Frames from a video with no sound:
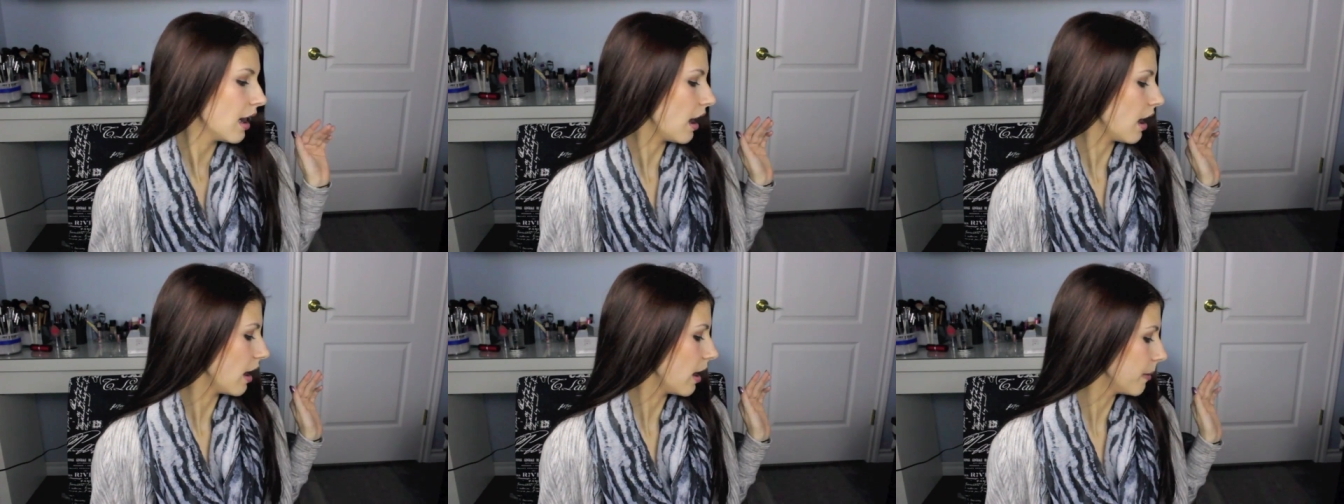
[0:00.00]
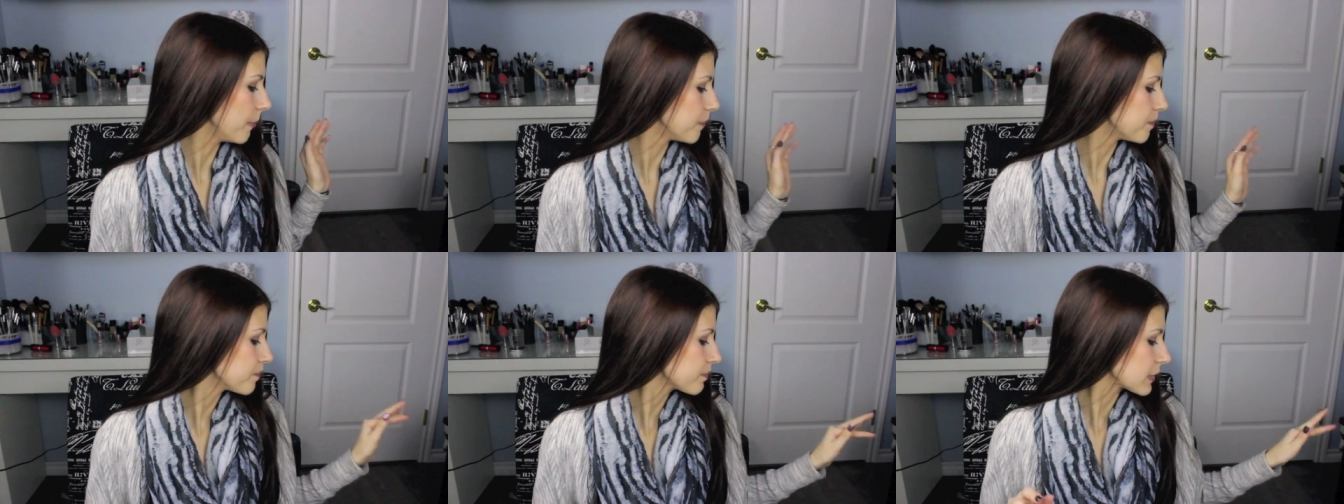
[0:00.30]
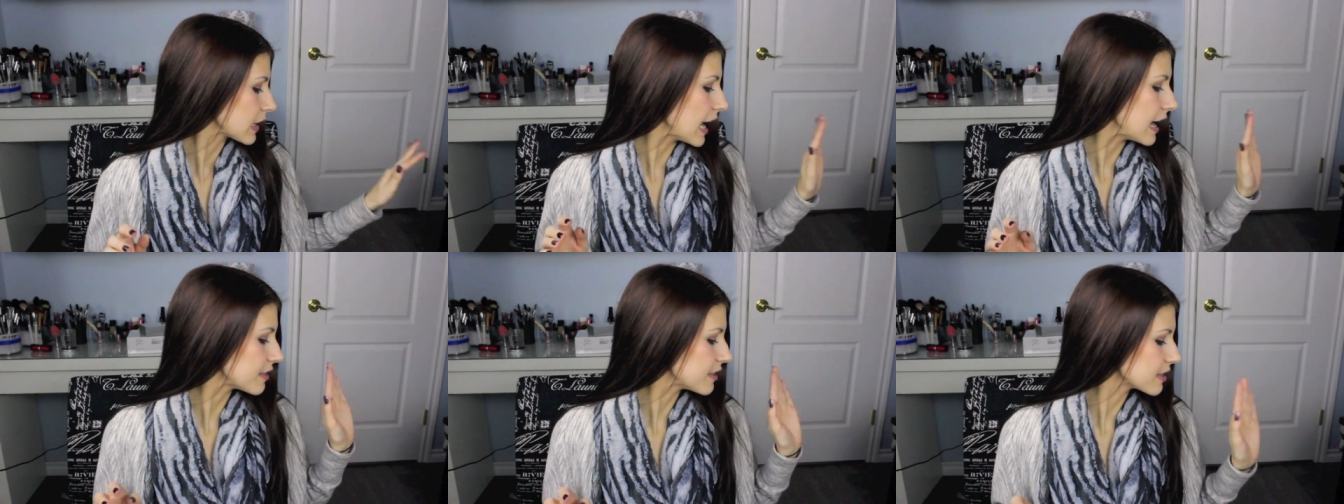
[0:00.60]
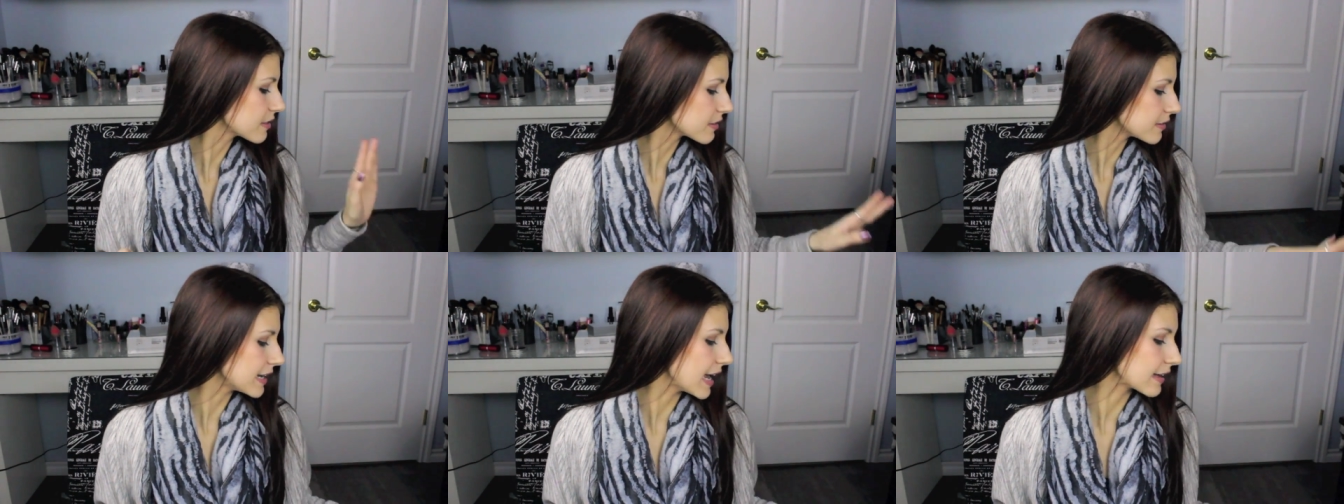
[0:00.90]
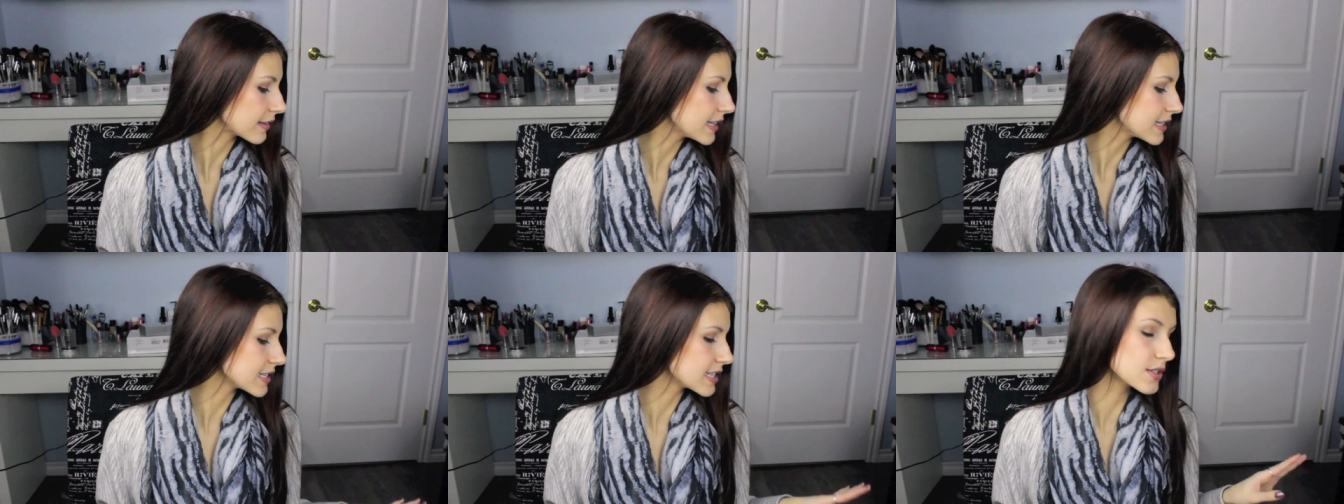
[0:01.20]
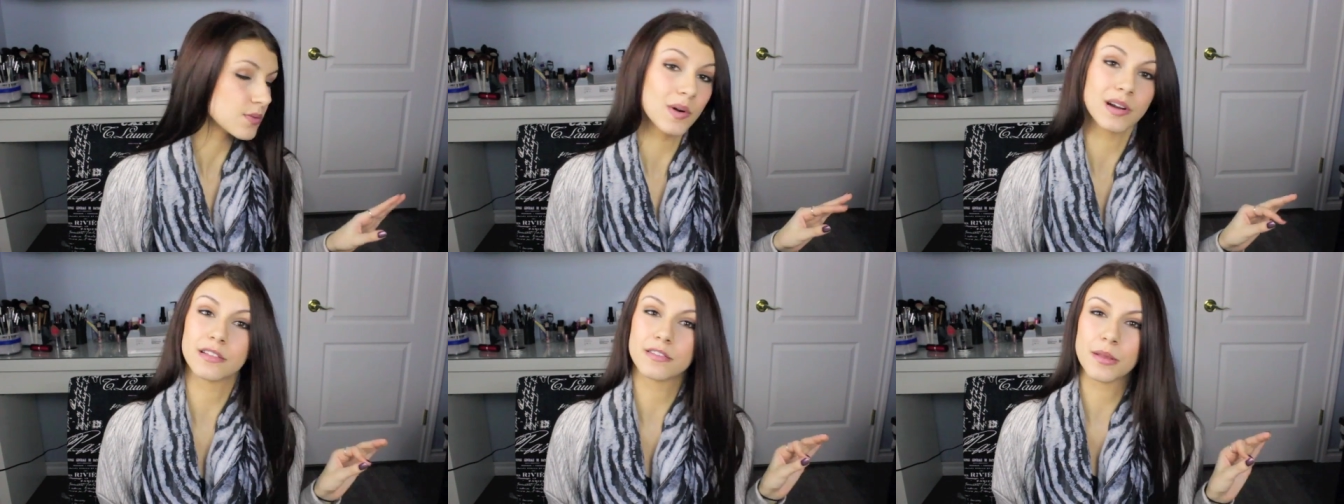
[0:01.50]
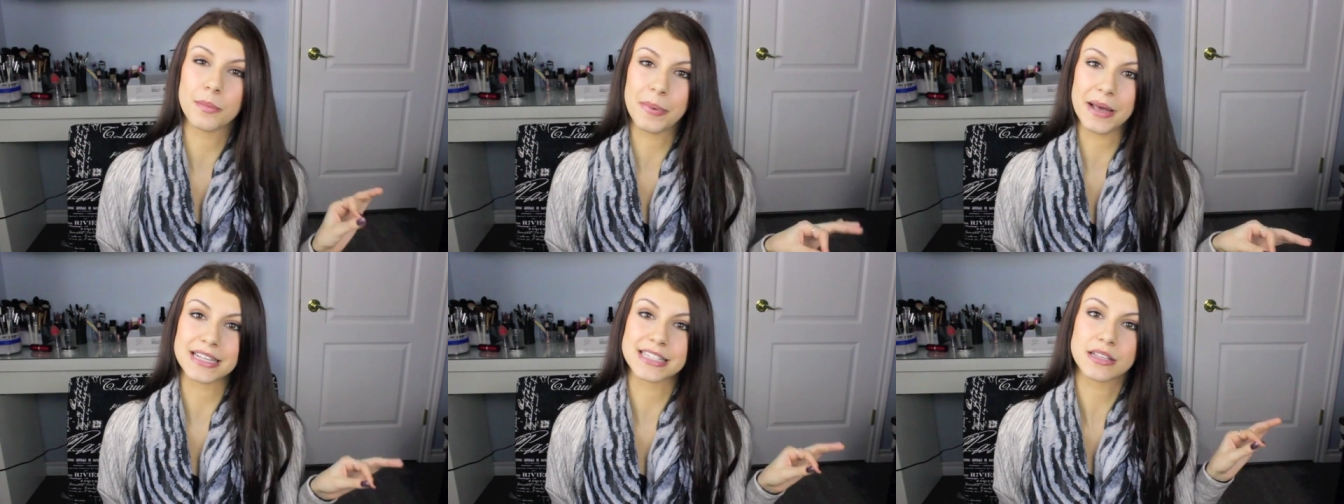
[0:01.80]
Um, I think the necklace is one of
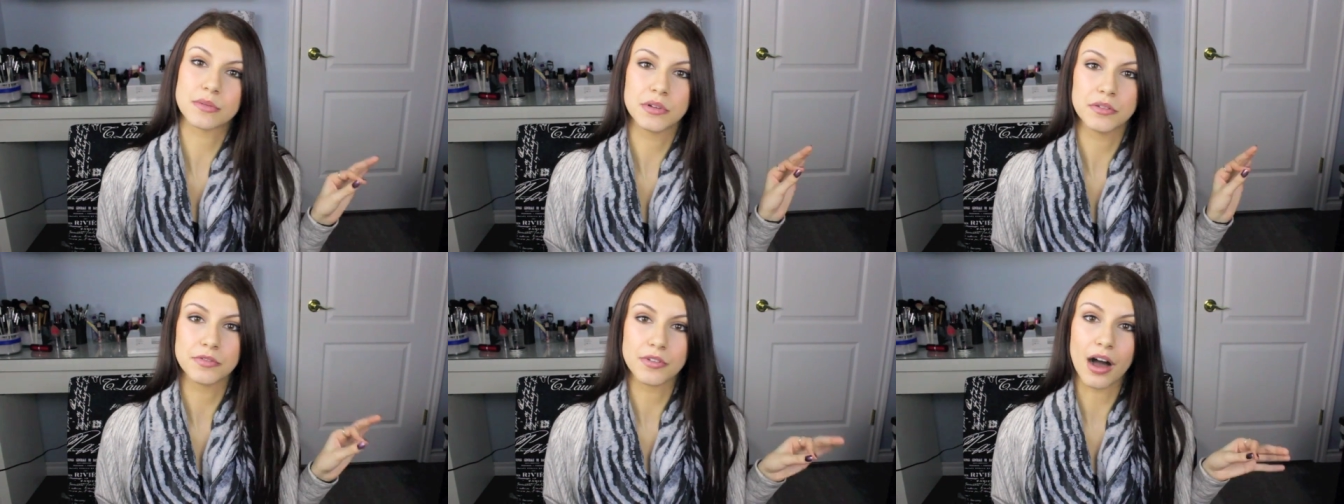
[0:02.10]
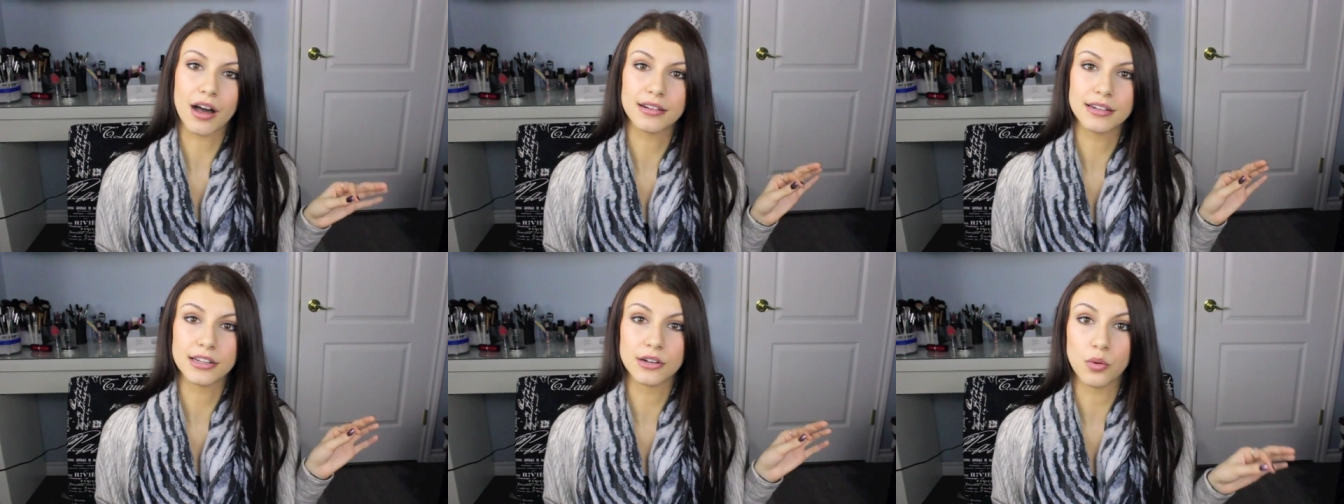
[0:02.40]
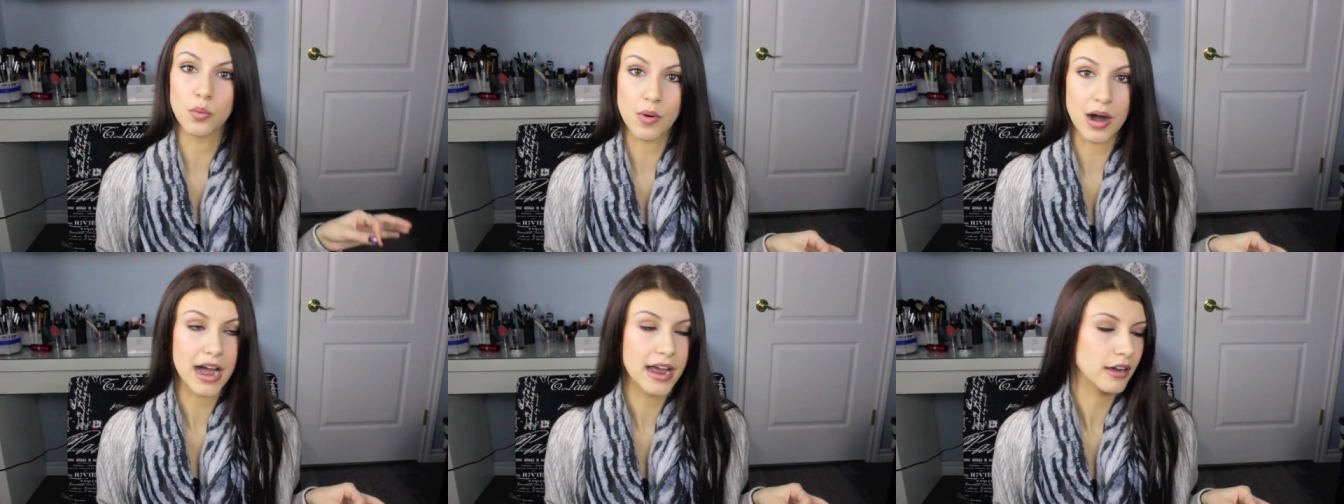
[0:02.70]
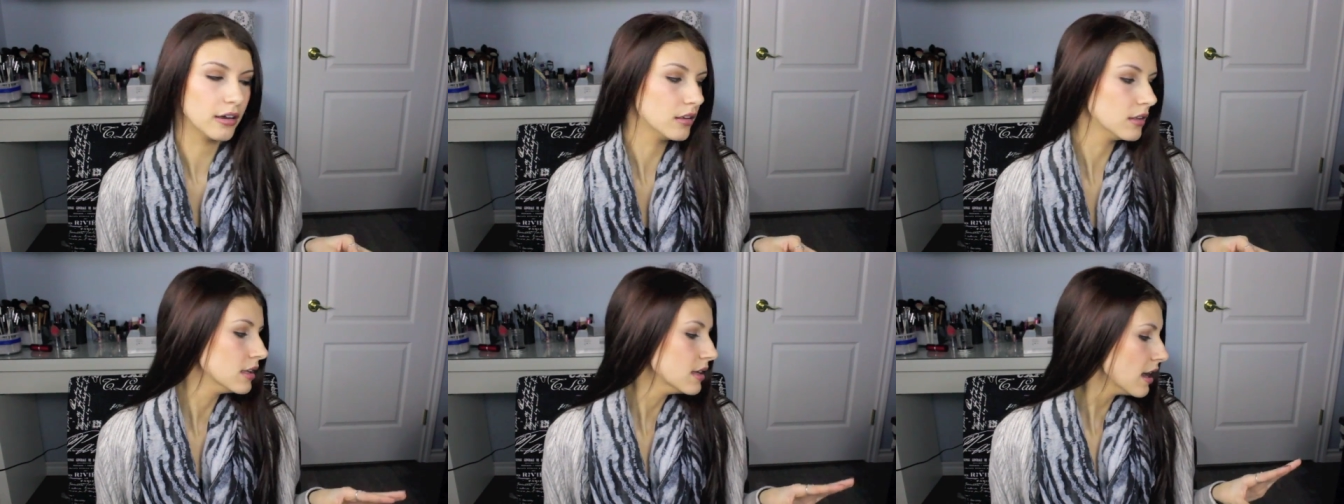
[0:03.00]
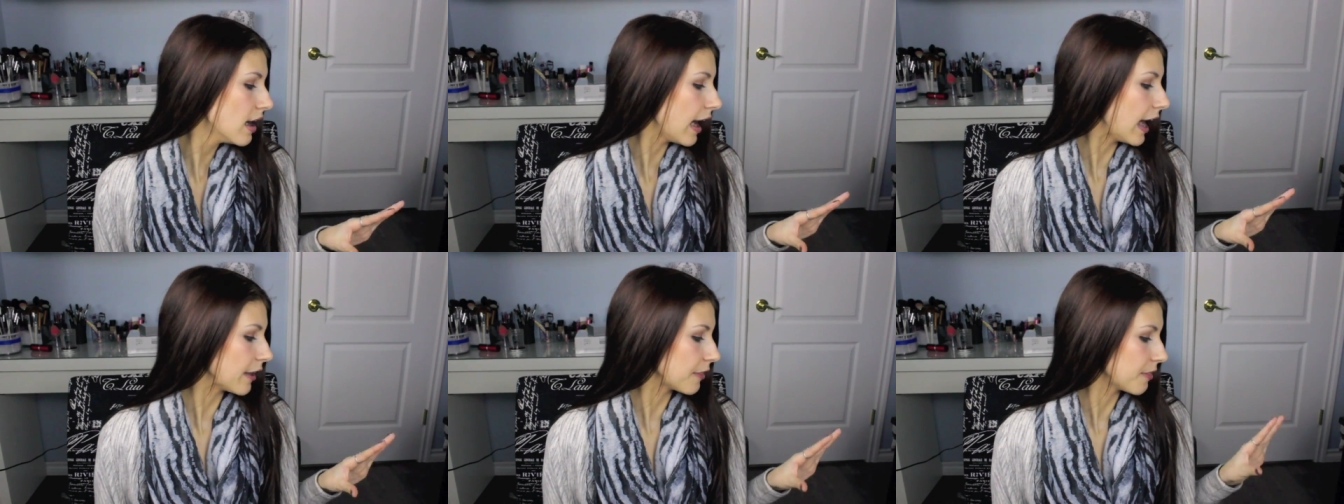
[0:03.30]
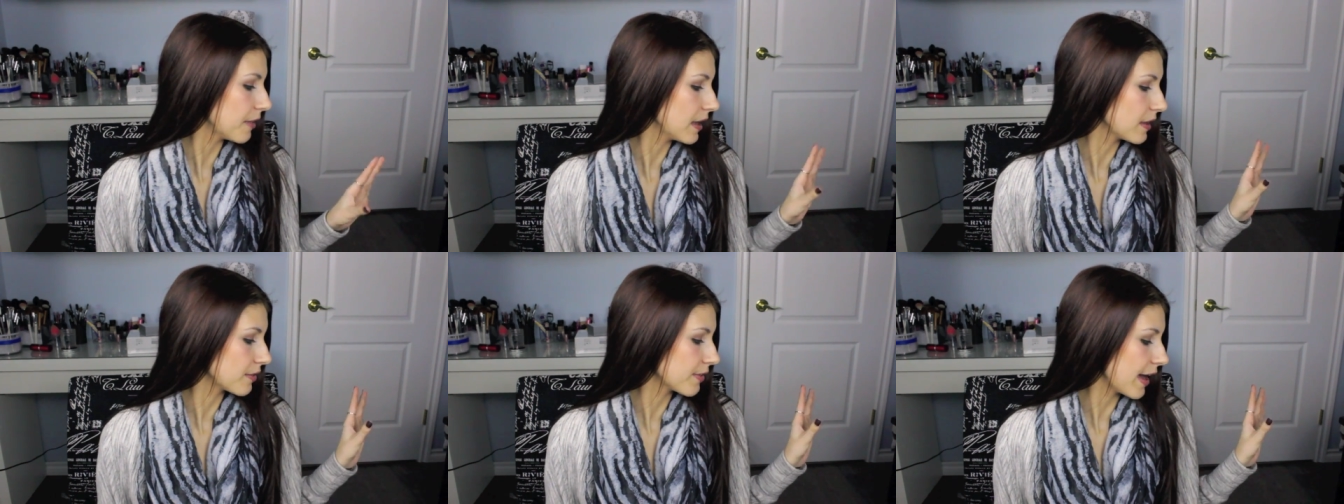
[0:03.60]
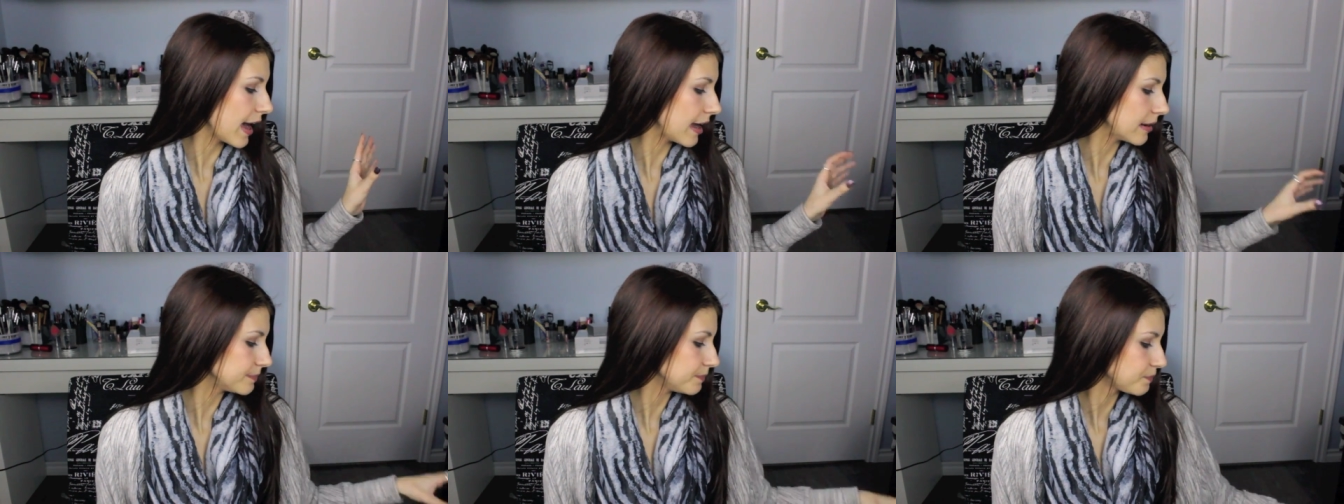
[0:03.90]
the best that we've gotten in a while. I think
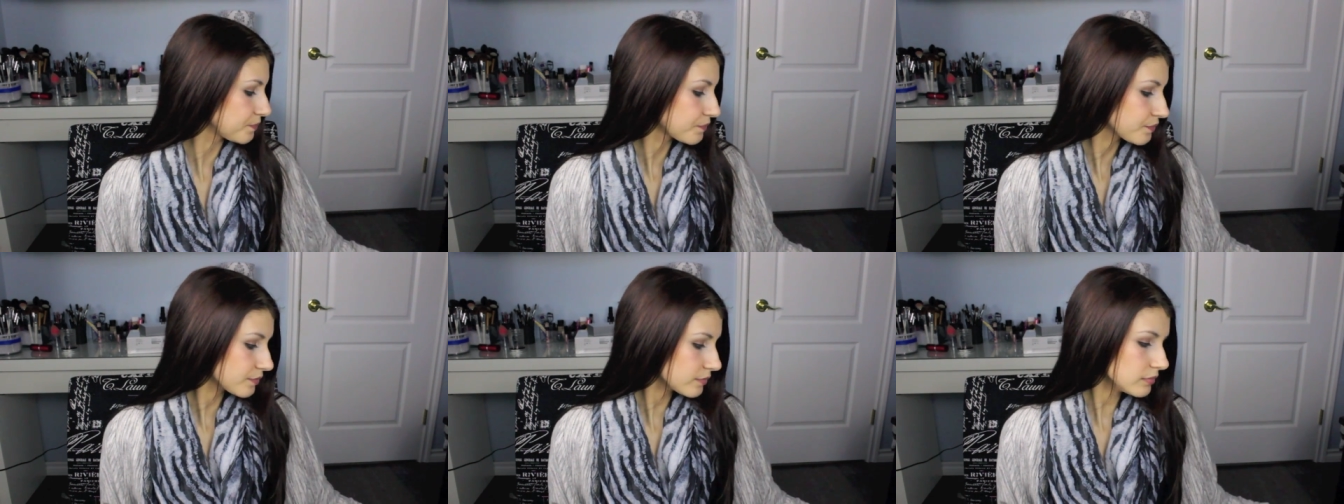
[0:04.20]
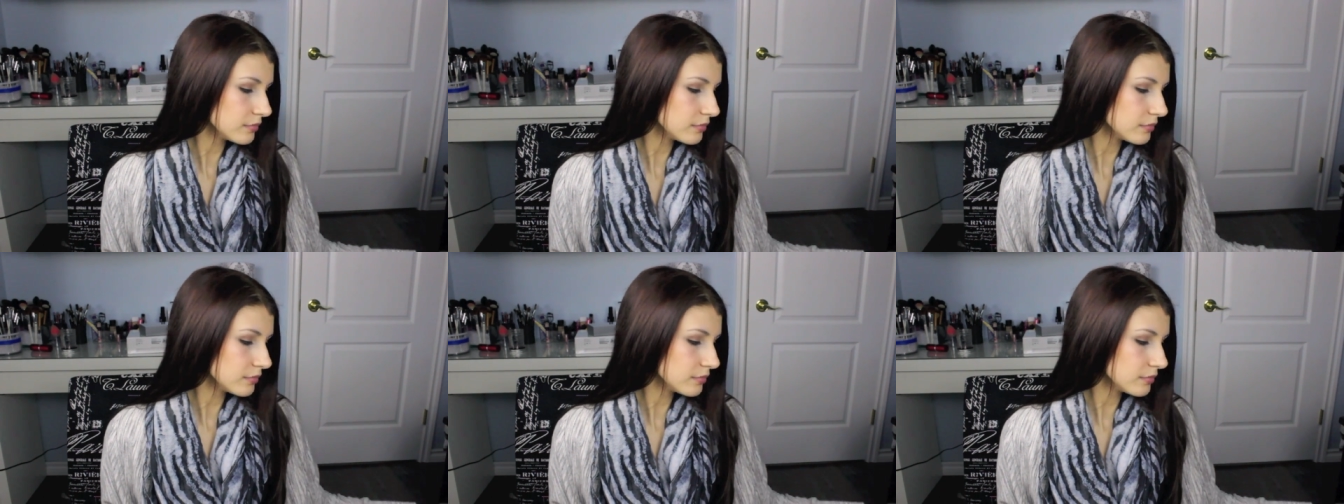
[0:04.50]
that